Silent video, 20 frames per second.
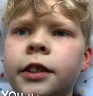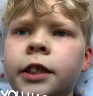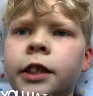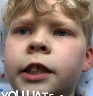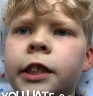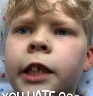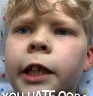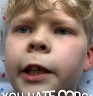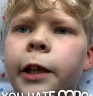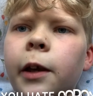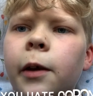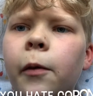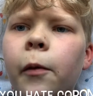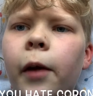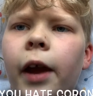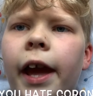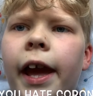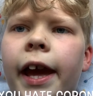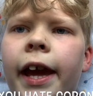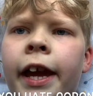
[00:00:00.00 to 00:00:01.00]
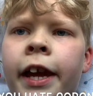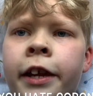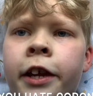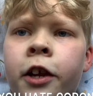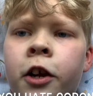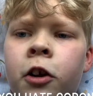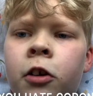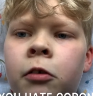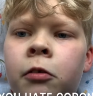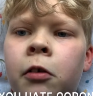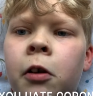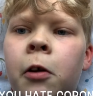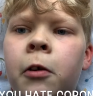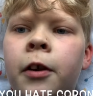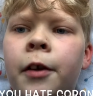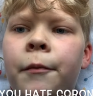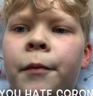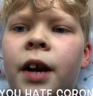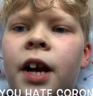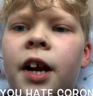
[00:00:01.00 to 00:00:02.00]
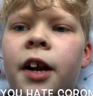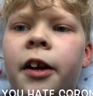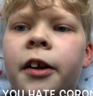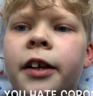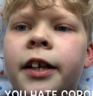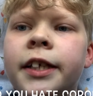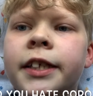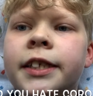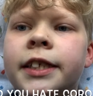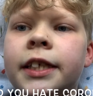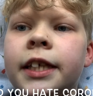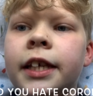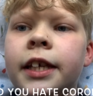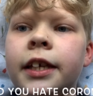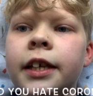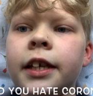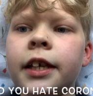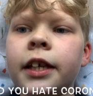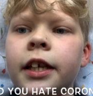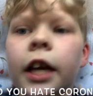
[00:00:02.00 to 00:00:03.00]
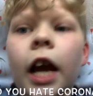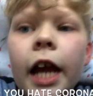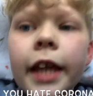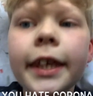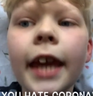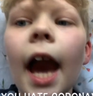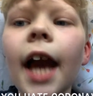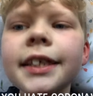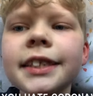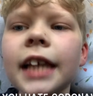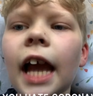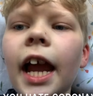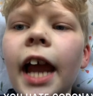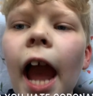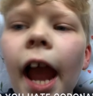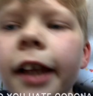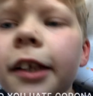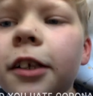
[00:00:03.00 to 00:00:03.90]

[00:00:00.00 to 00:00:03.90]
Do you hate coronavirus? Yes, I hate